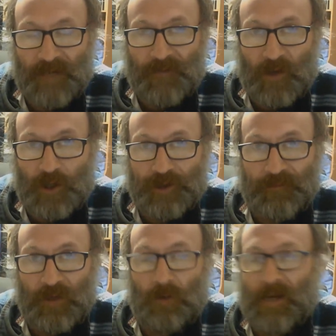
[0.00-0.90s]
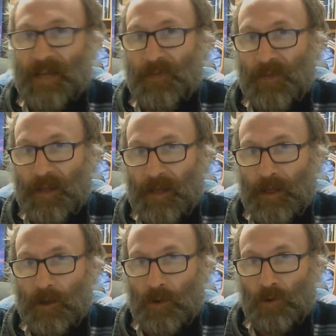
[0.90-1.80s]
Now, for those of you out
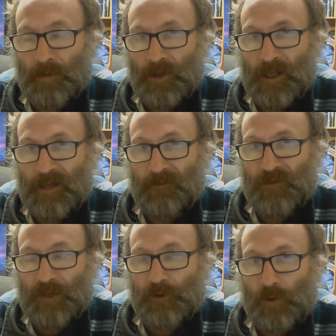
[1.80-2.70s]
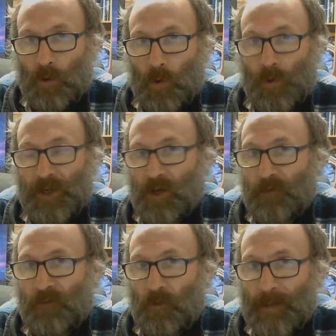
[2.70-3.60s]
there who believe digital
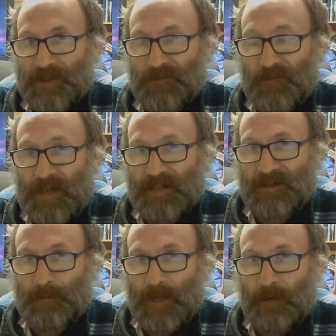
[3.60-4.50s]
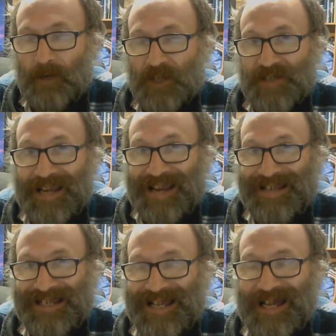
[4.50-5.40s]
audio formats are far superior to
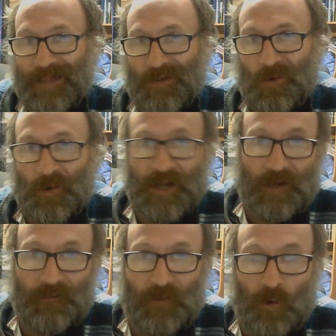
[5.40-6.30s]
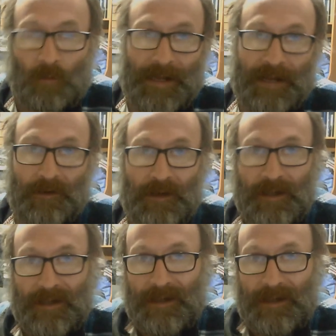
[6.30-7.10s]
any other audio format,